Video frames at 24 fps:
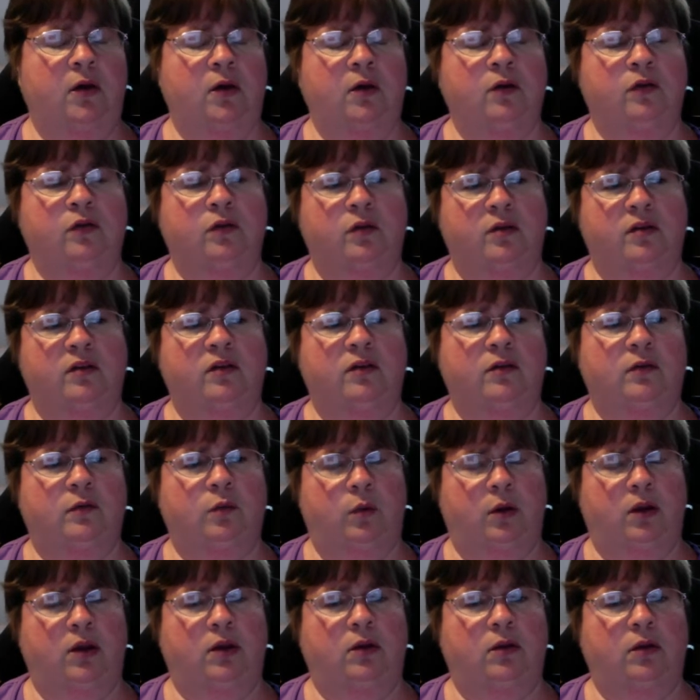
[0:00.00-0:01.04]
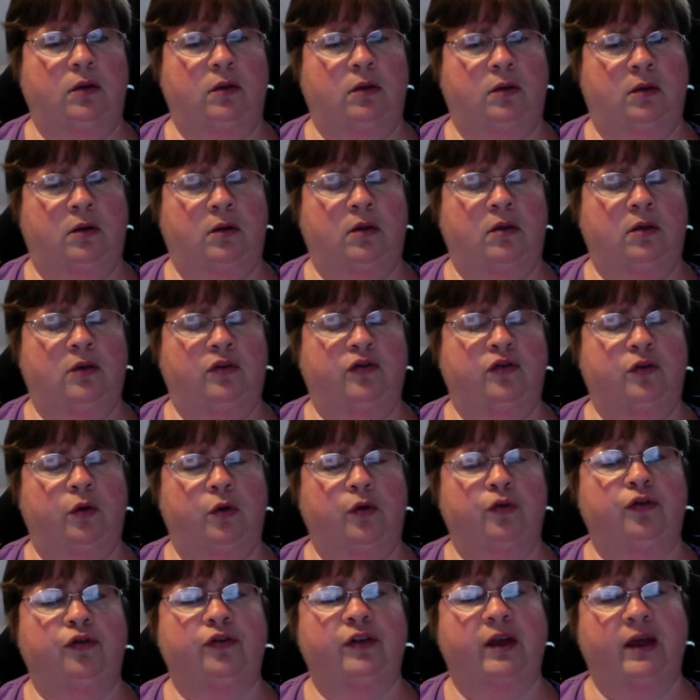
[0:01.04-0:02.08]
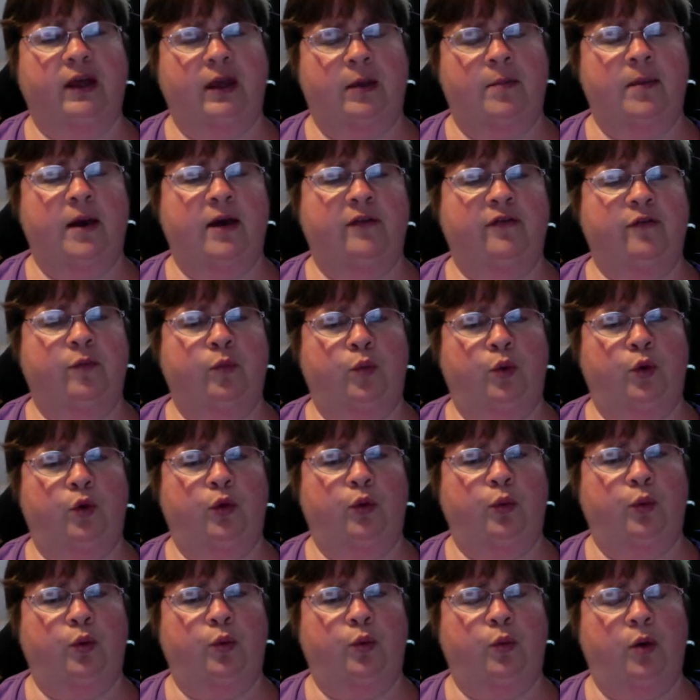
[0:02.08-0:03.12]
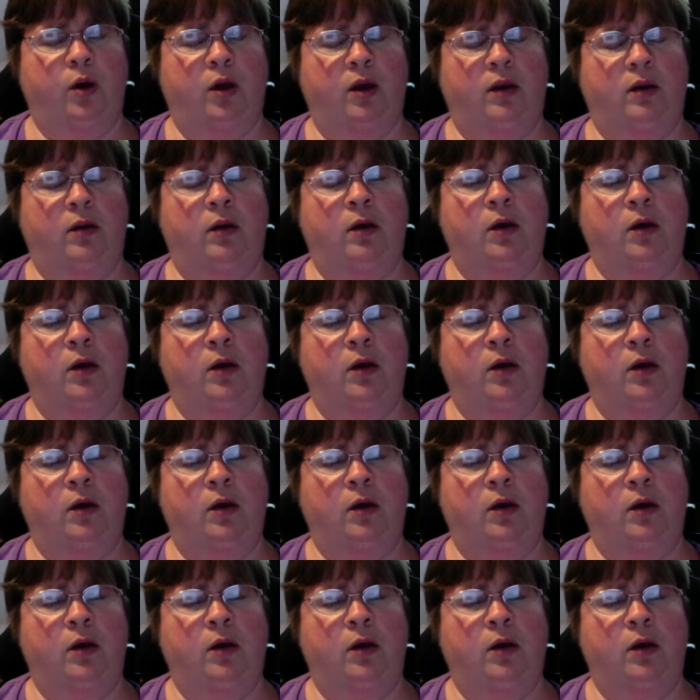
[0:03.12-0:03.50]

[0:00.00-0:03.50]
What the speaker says: So this is when the soldiers that came back from World War I